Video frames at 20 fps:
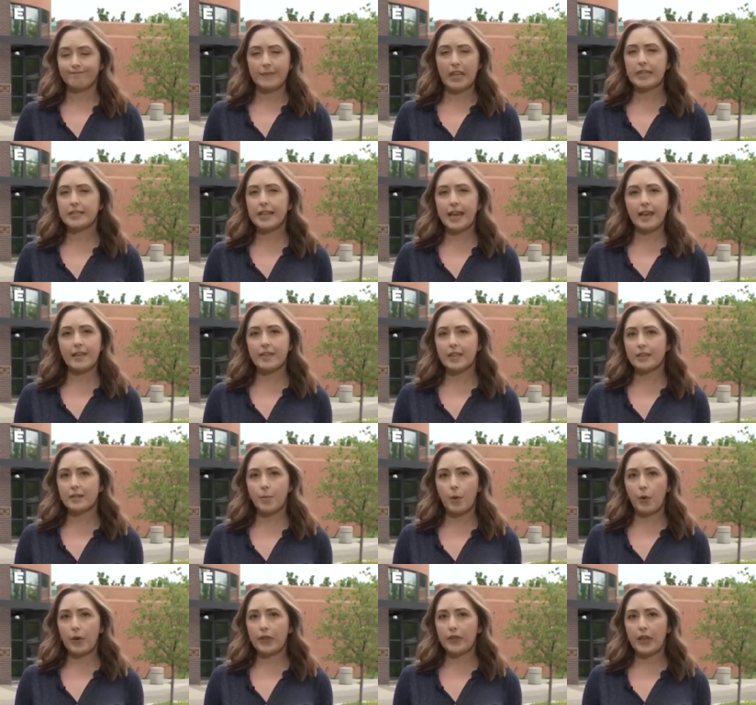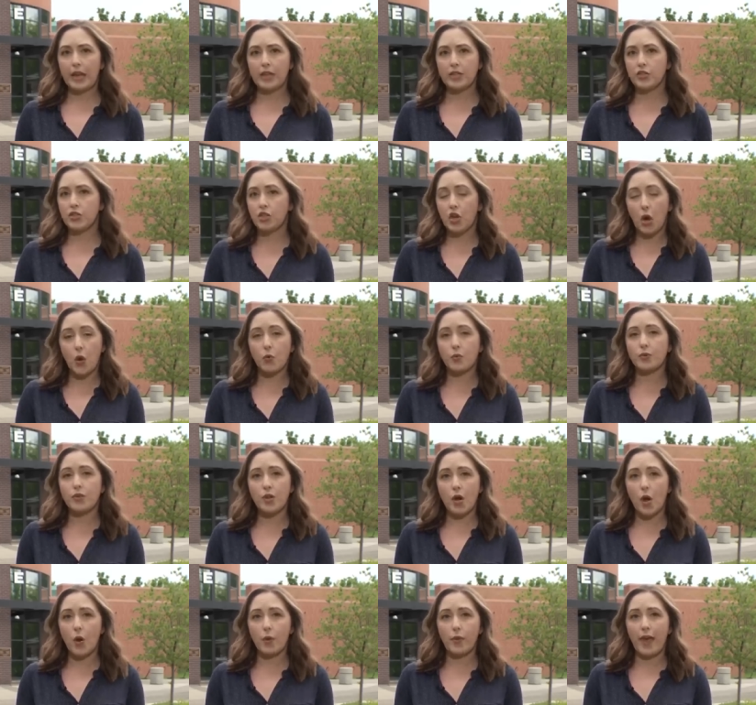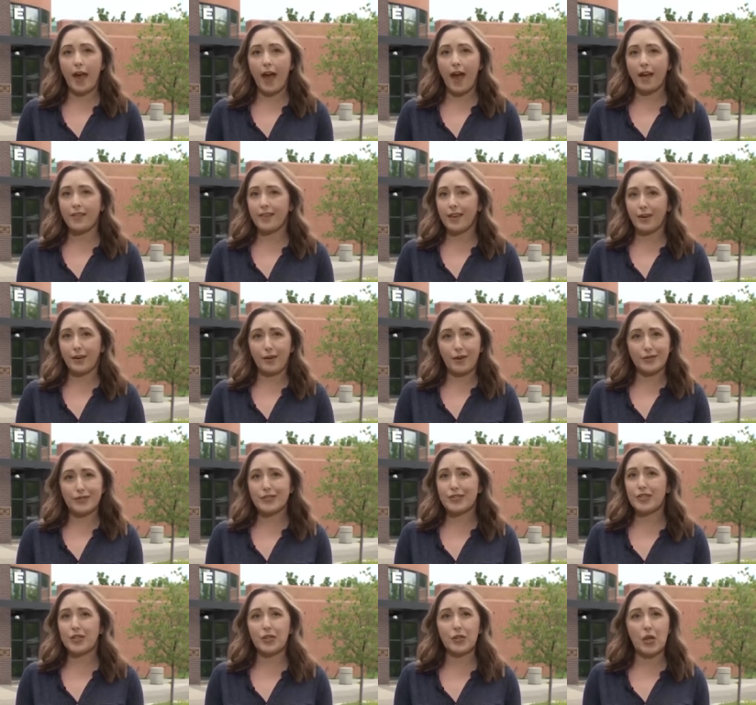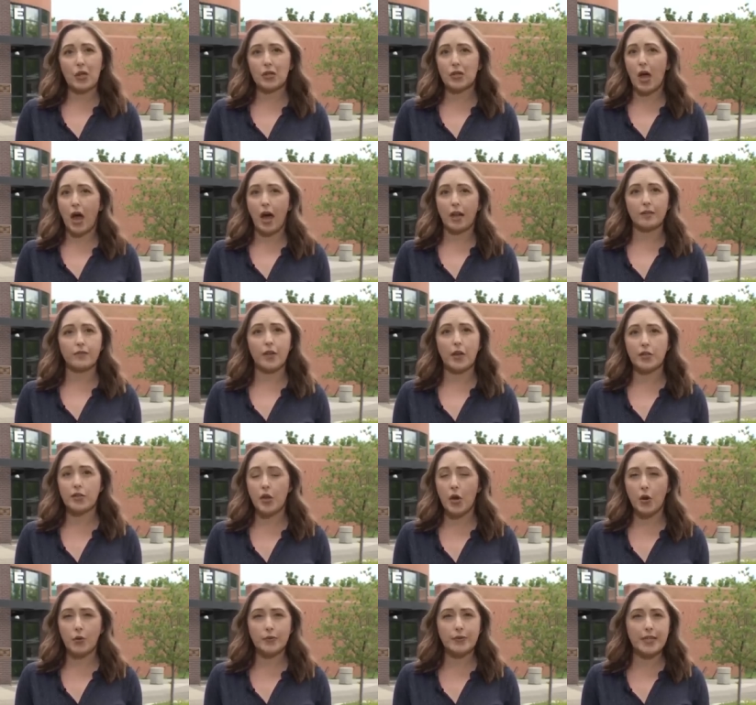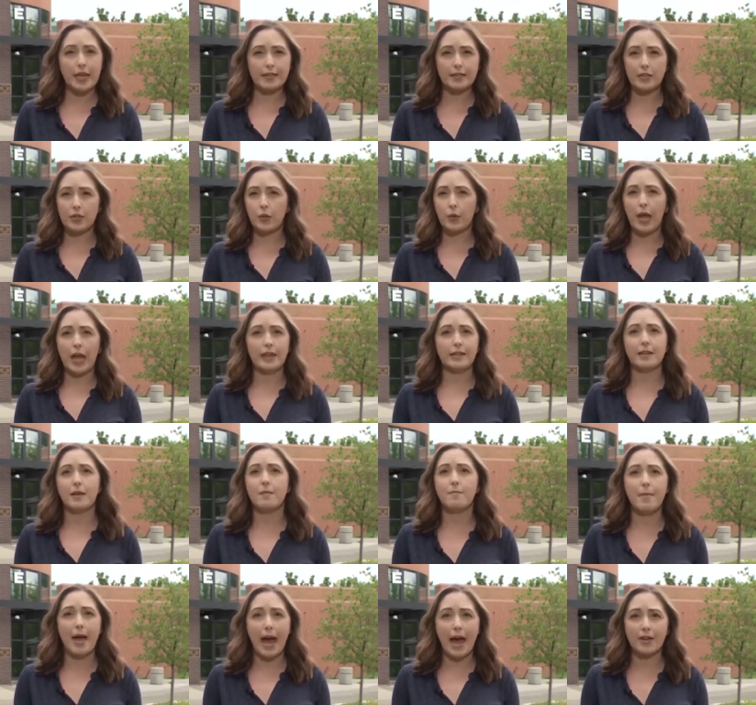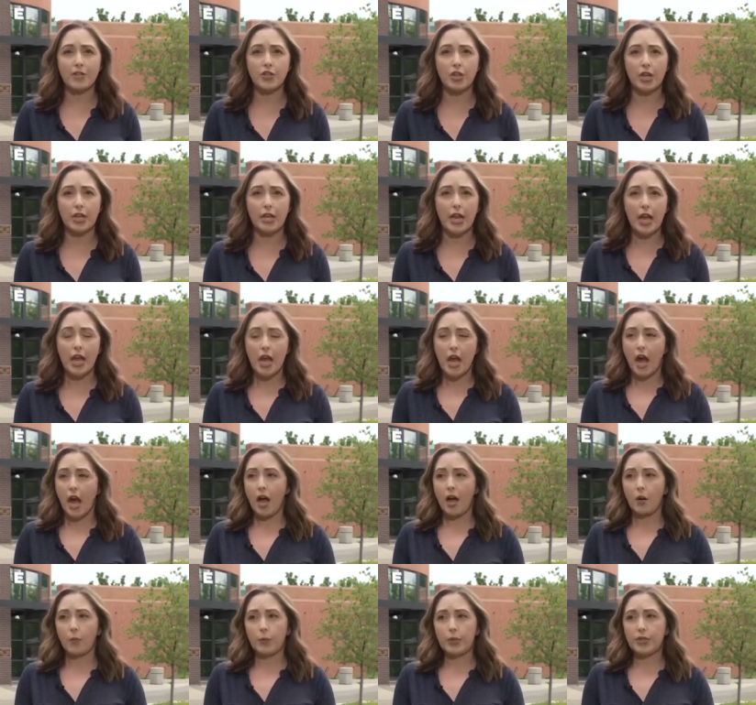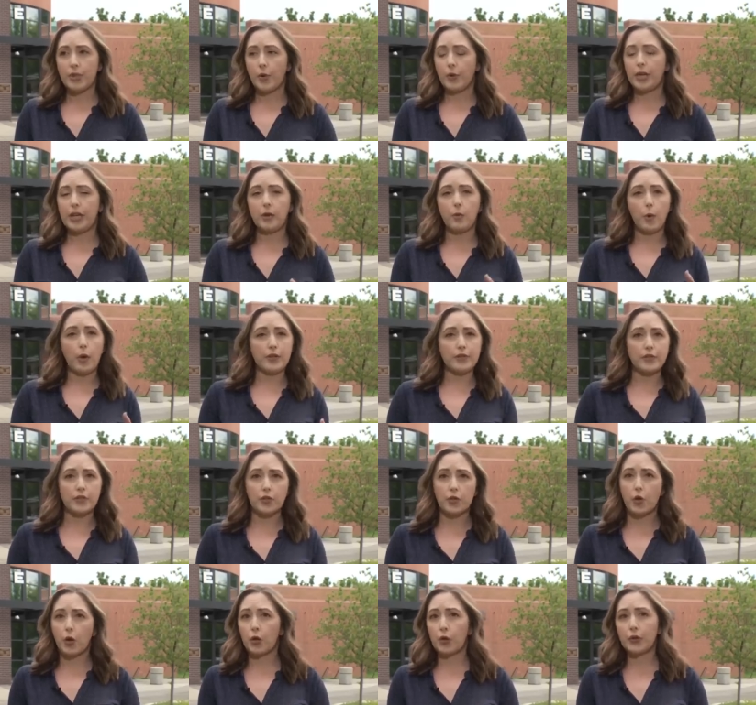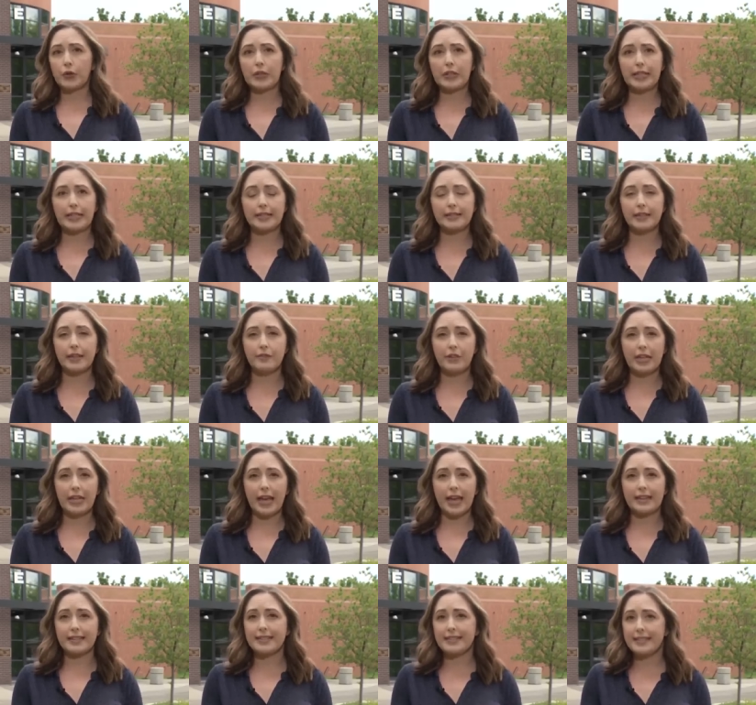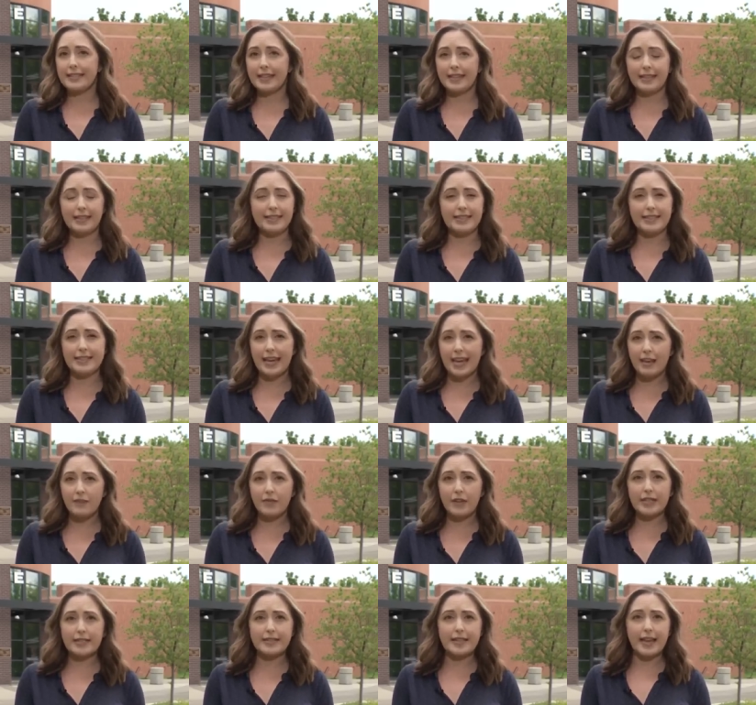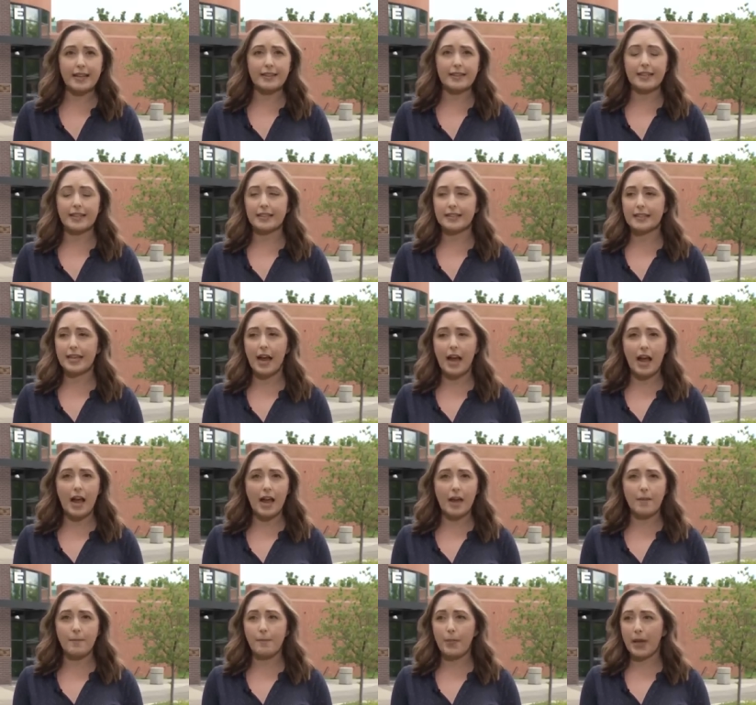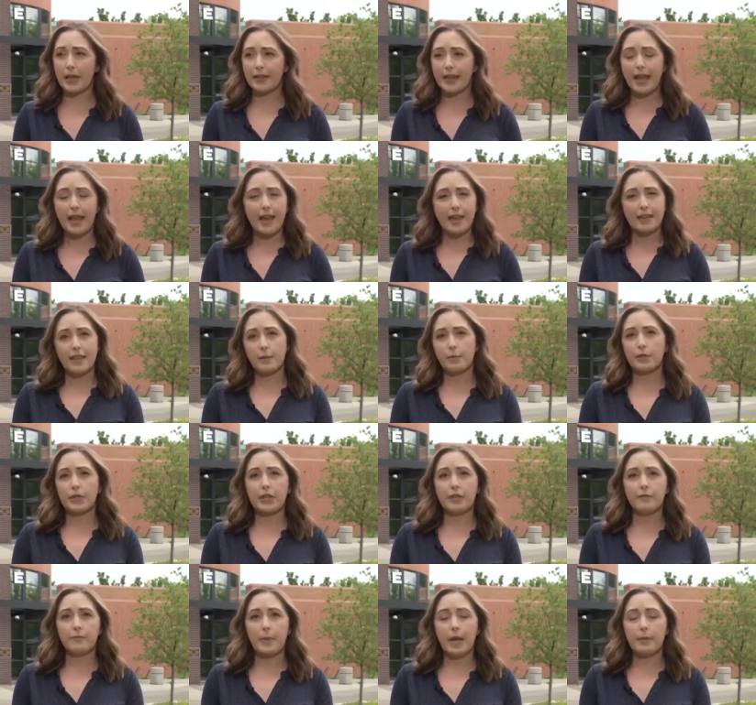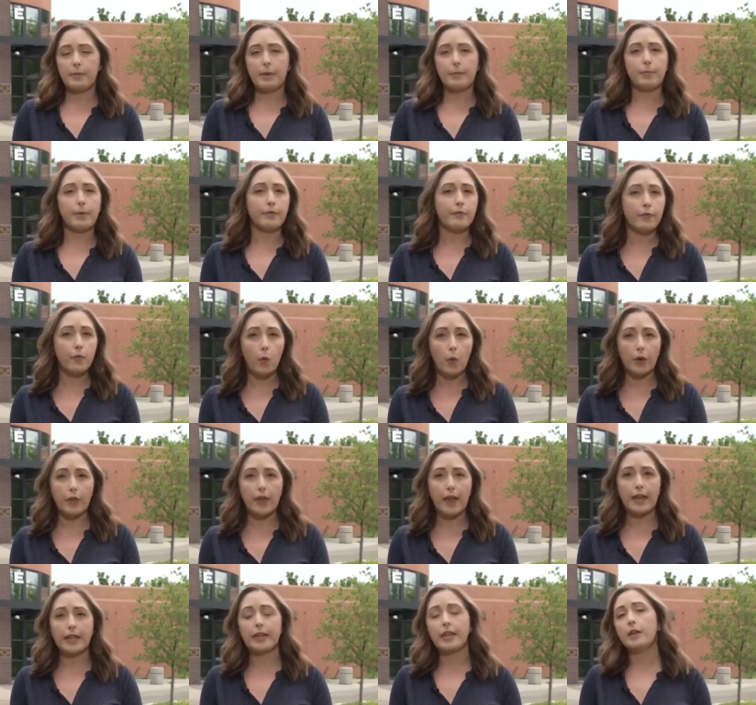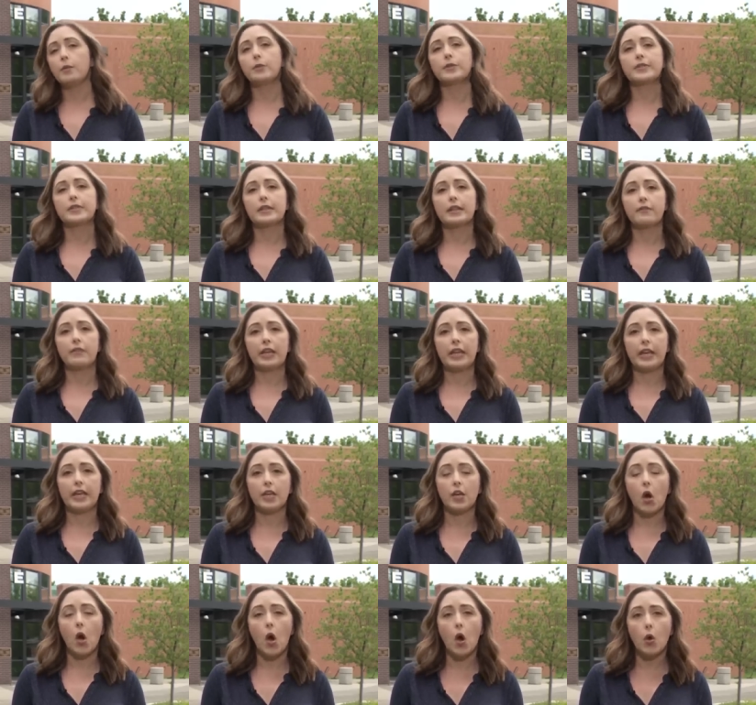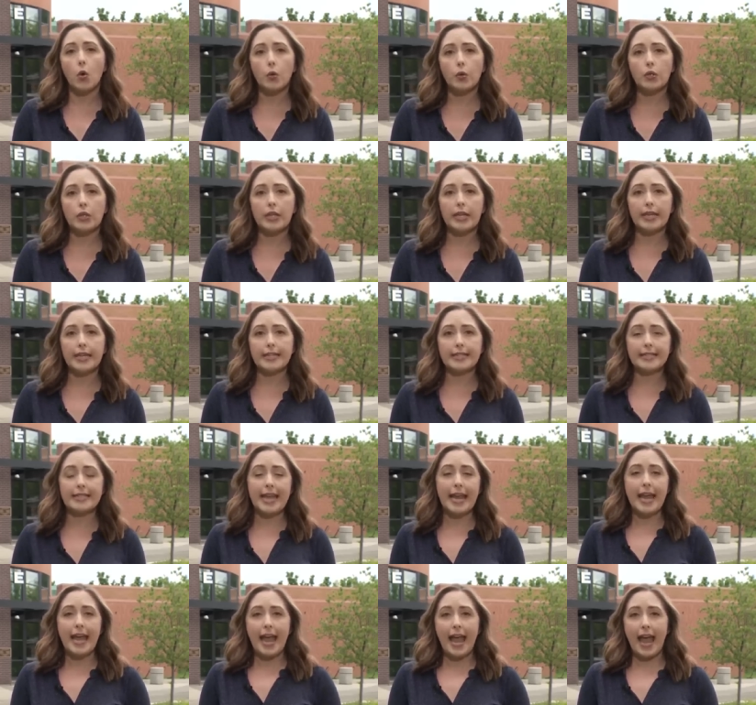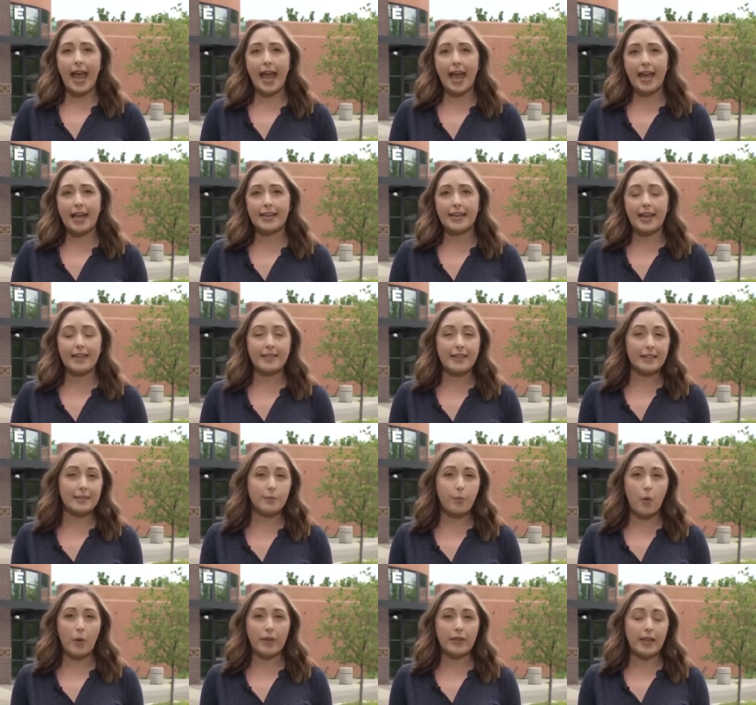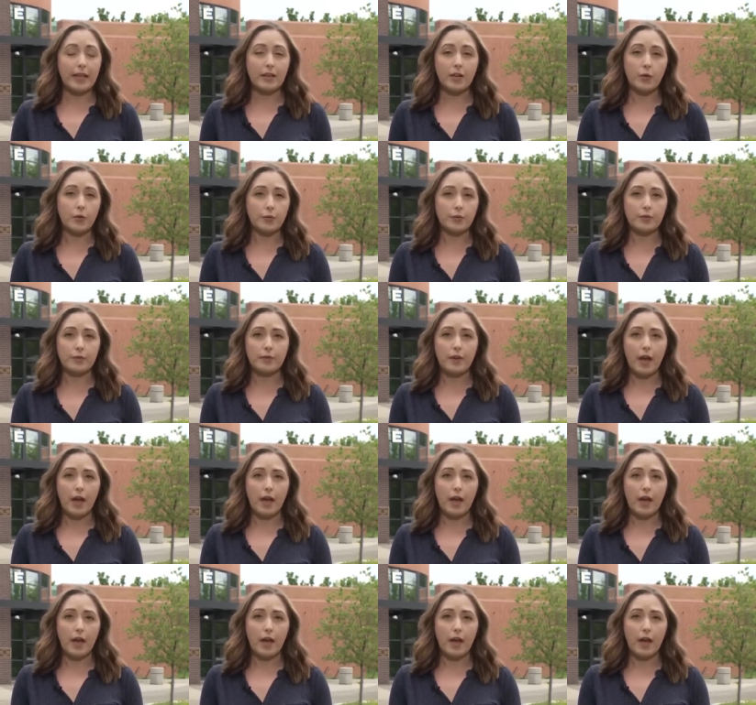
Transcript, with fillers: They say at this point they don't know that. There are still a lot of unknowns, as you can imagine. We know he was currently living in Davis at the time, but they believe maybe before then he was living in Oakland. And at this point, they don't